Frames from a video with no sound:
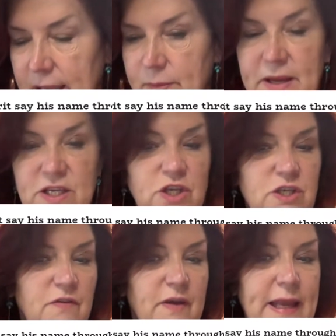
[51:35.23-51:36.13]
messages
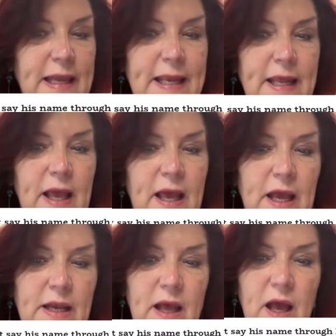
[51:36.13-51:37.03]
of healing
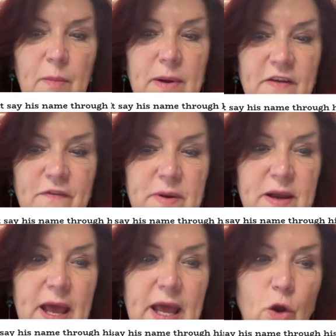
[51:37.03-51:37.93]
and upliftment
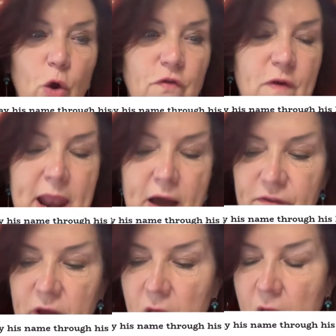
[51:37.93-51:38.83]
and of
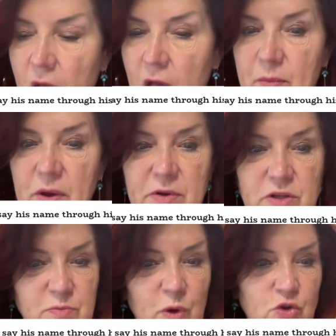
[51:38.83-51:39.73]
love. I'm
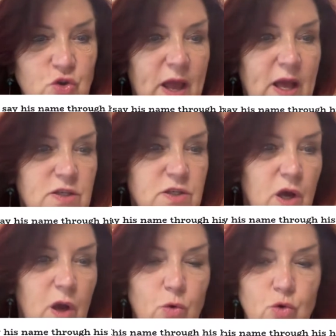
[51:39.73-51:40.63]
not sure how
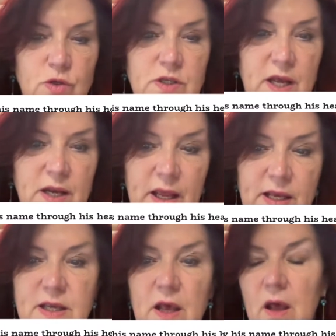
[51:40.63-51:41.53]
old your son
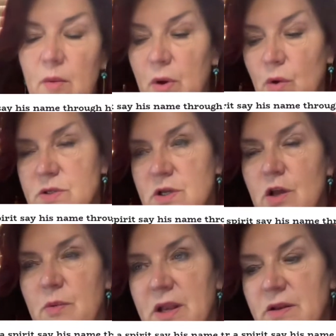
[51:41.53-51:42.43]
is, but also,
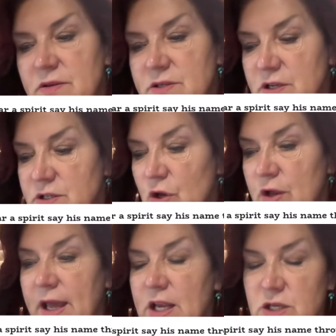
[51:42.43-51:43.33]
I mean, a
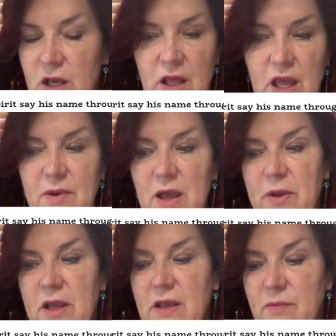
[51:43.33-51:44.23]
certain age, it may
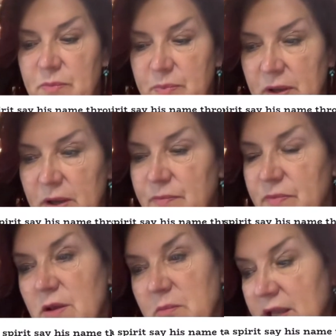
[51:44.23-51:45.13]
be,
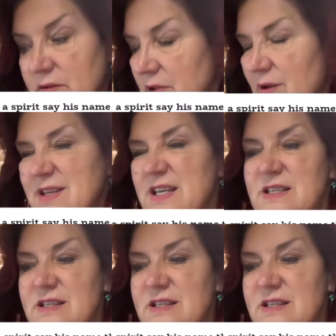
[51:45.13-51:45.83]
it may, I would say